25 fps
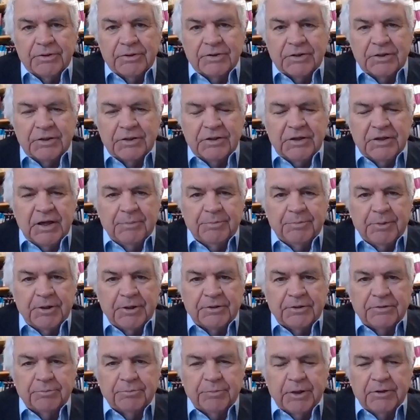seeing that,
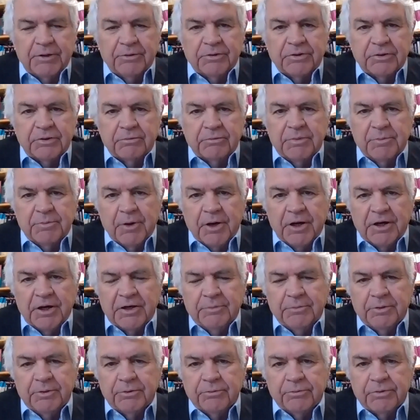but it's a
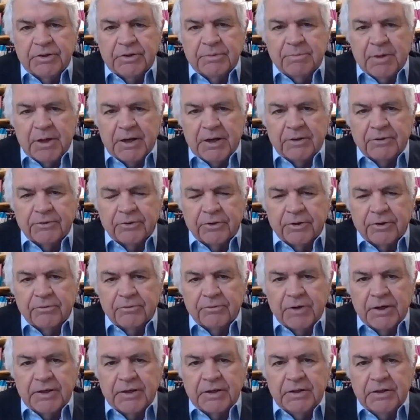remarkable rebound
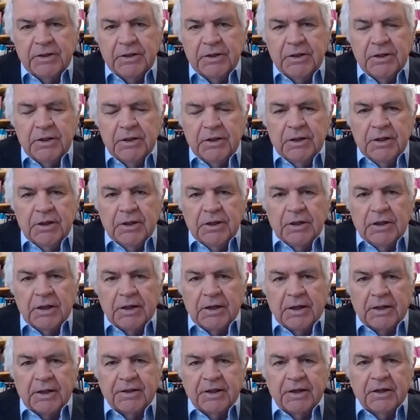already. And
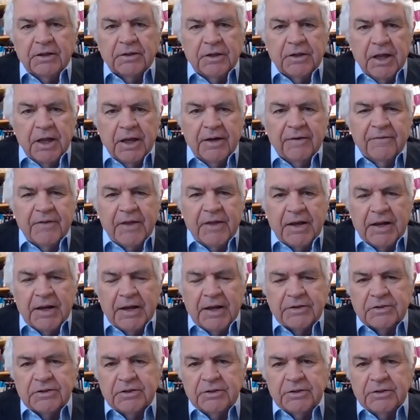I think a lot of that
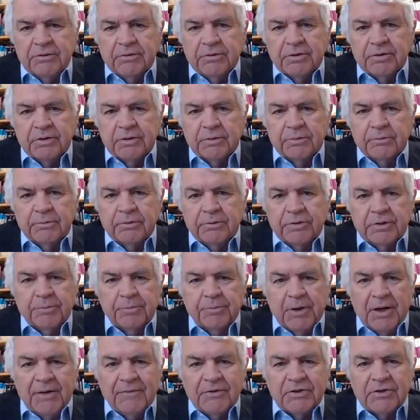has to do with the
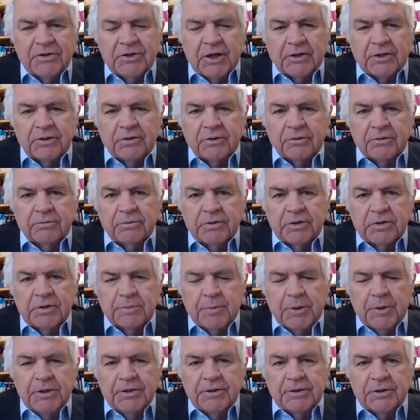private sector
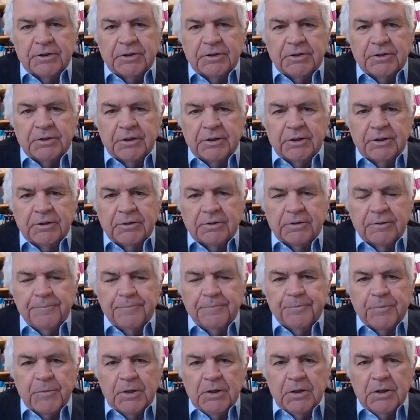responding
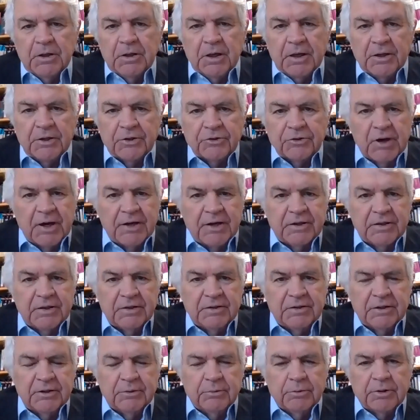and trying to
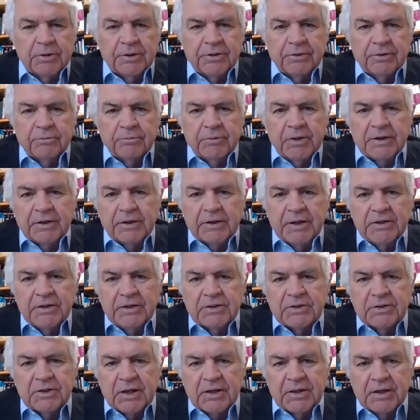deal with the
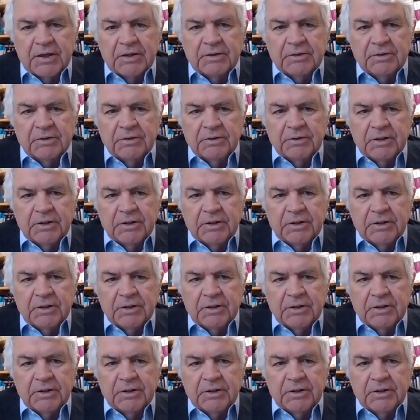regulations. I think